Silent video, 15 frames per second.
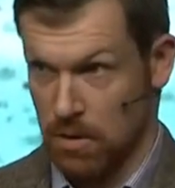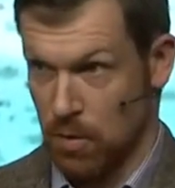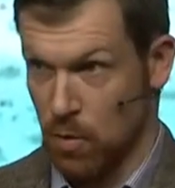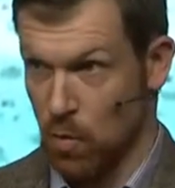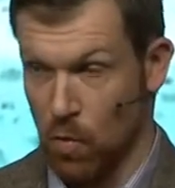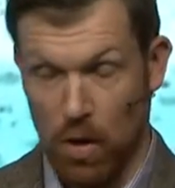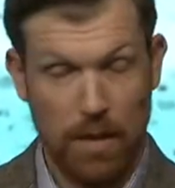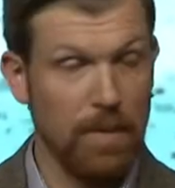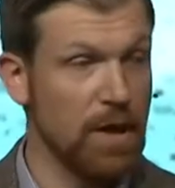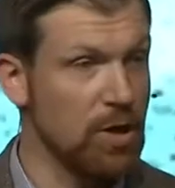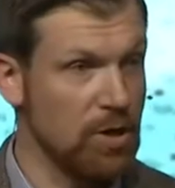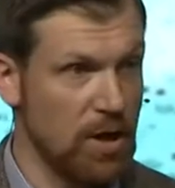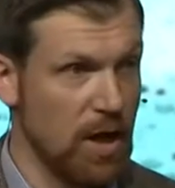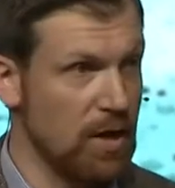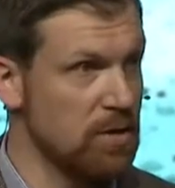What am I
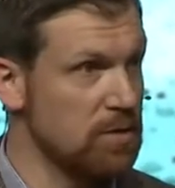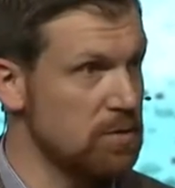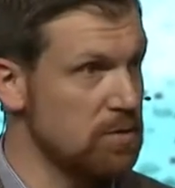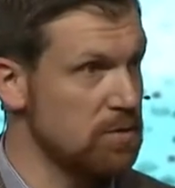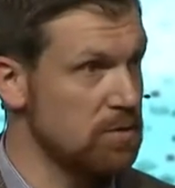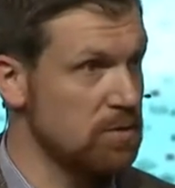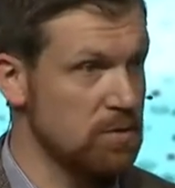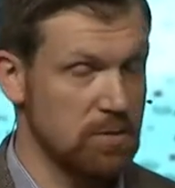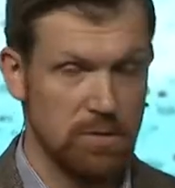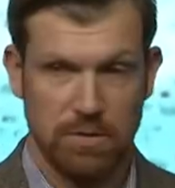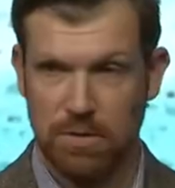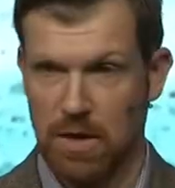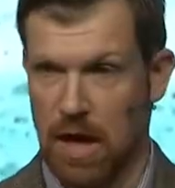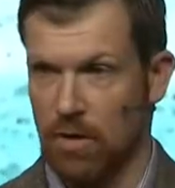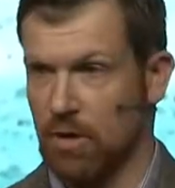good at?
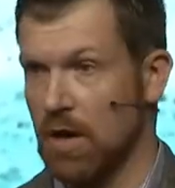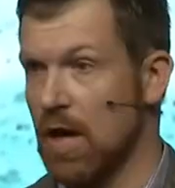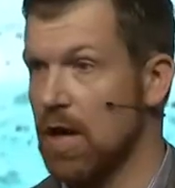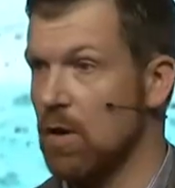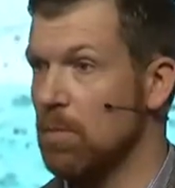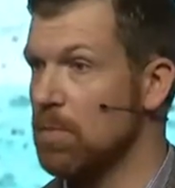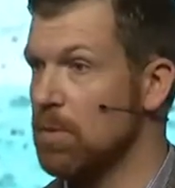How can I help?